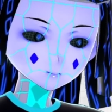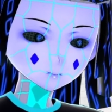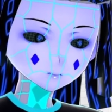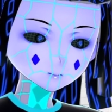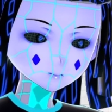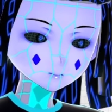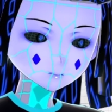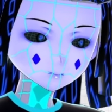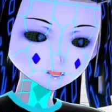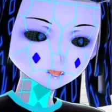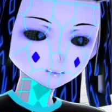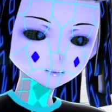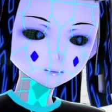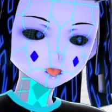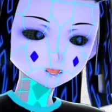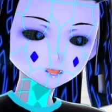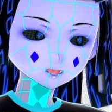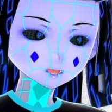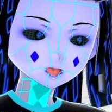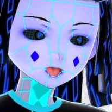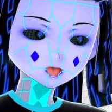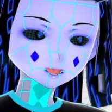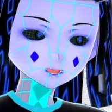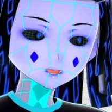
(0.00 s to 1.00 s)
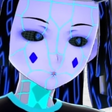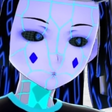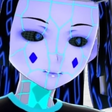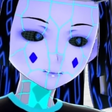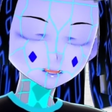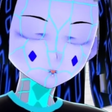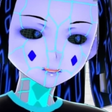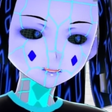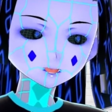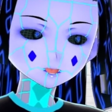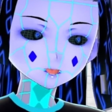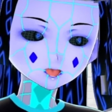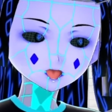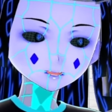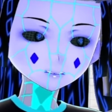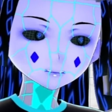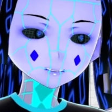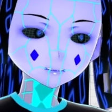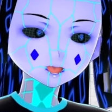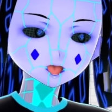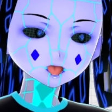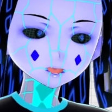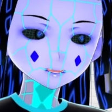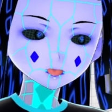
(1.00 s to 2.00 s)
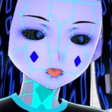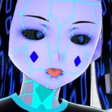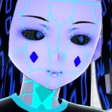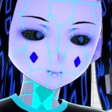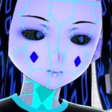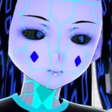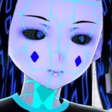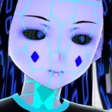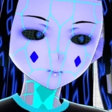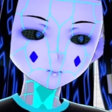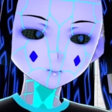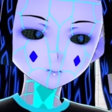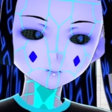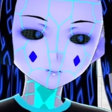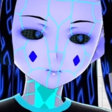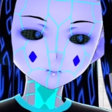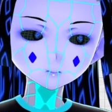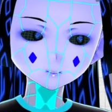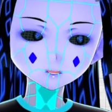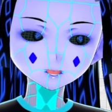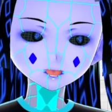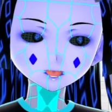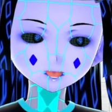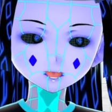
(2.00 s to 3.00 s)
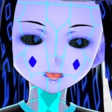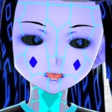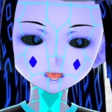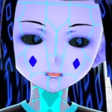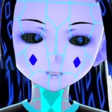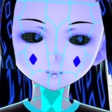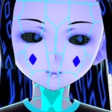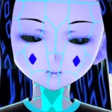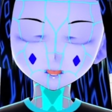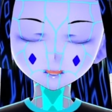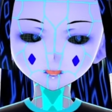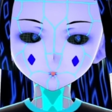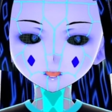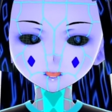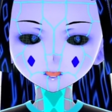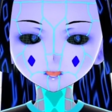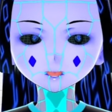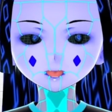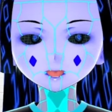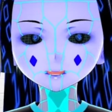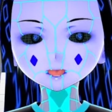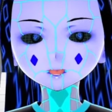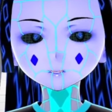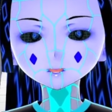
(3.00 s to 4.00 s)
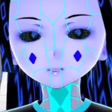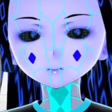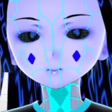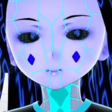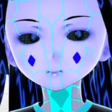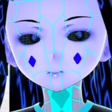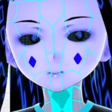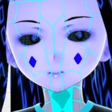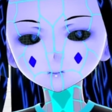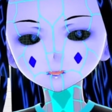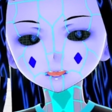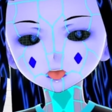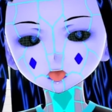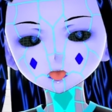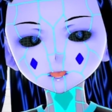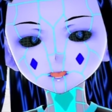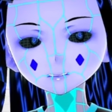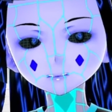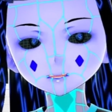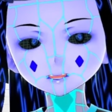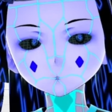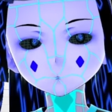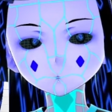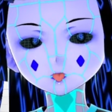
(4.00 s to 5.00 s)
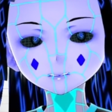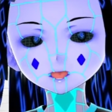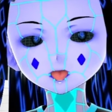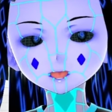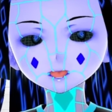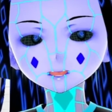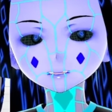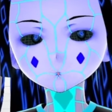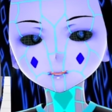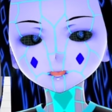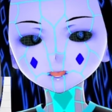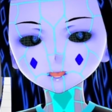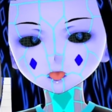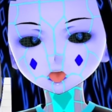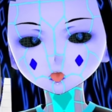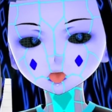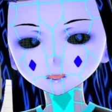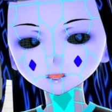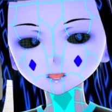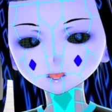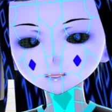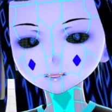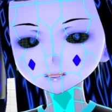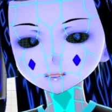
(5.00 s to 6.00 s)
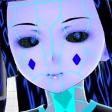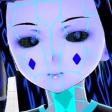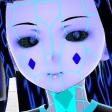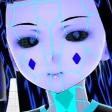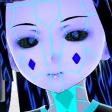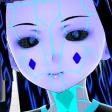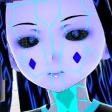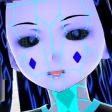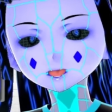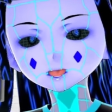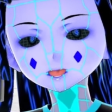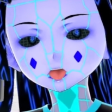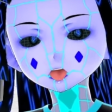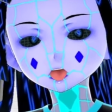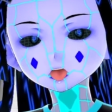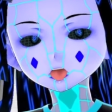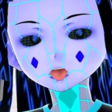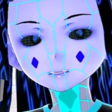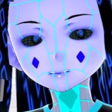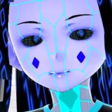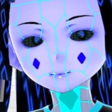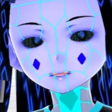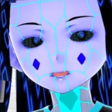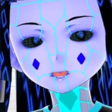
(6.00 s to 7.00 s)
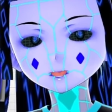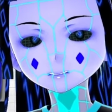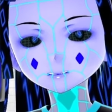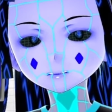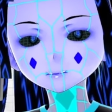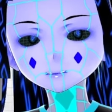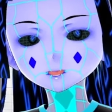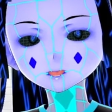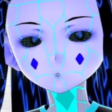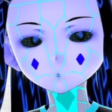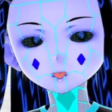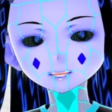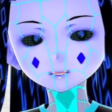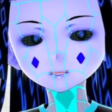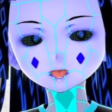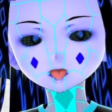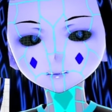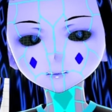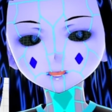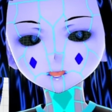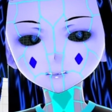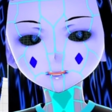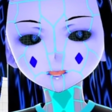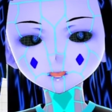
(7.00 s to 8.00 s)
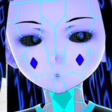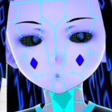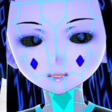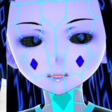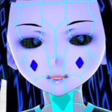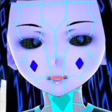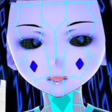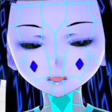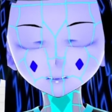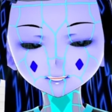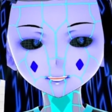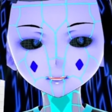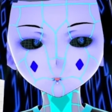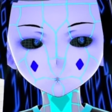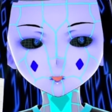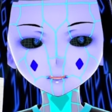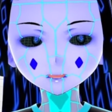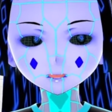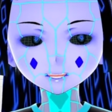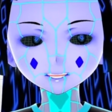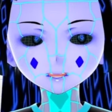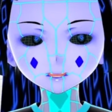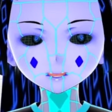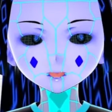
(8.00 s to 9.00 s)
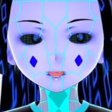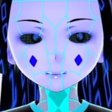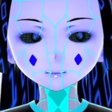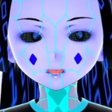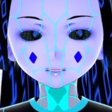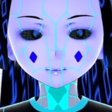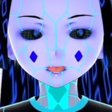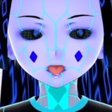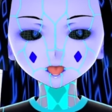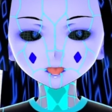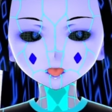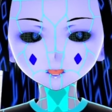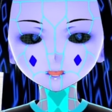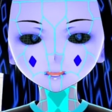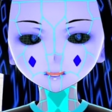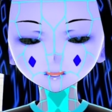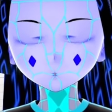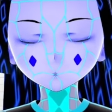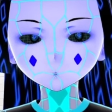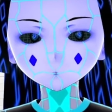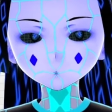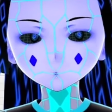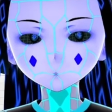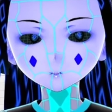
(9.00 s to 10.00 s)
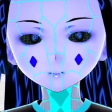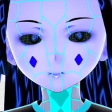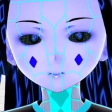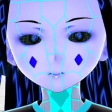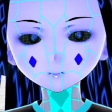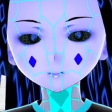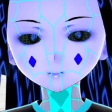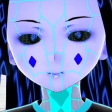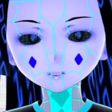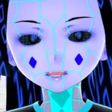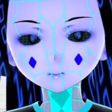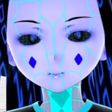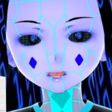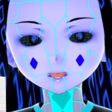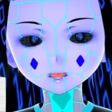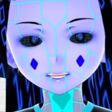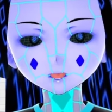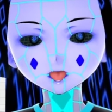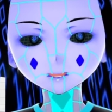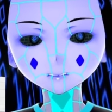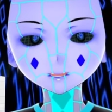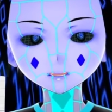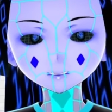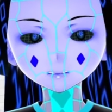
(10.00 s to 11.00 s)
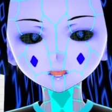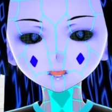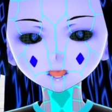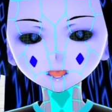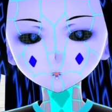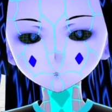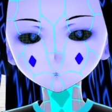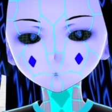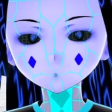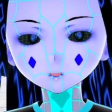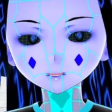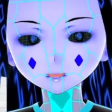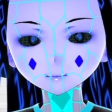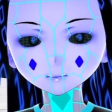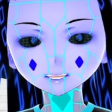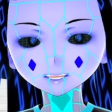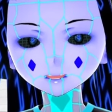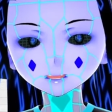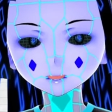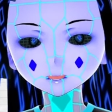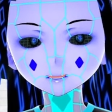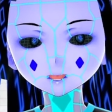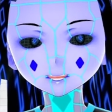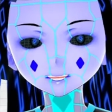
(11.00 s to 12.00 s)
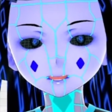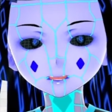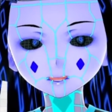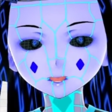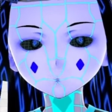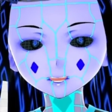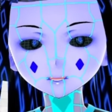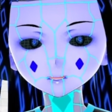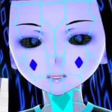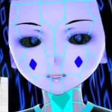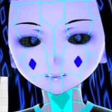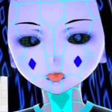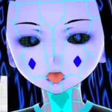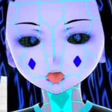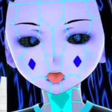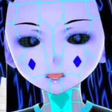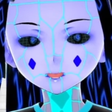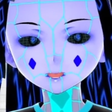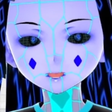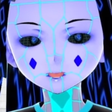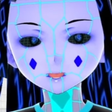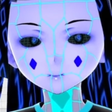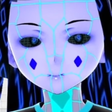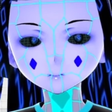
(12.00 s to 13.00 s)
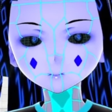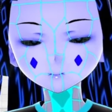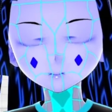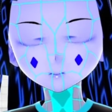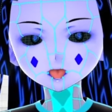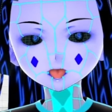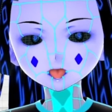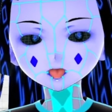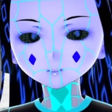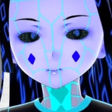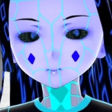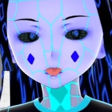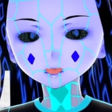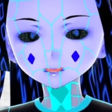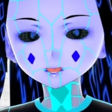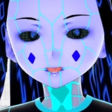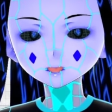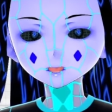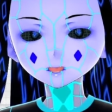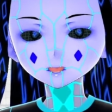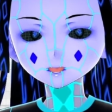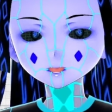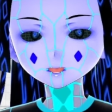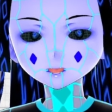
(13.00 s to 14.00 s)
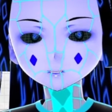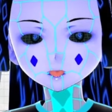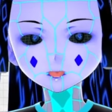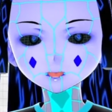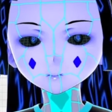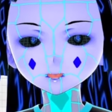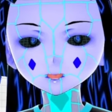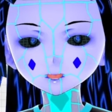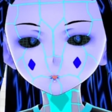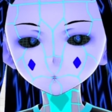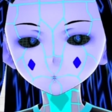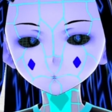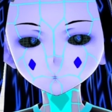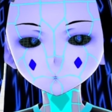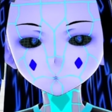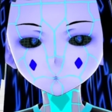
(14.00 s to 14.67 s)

For this video, I used 25 SR, which would be 50. So this 2 is actually important because if you have a 51% win rate, this is going to be 2. But if you have a 52% win rate, you have 48, 52.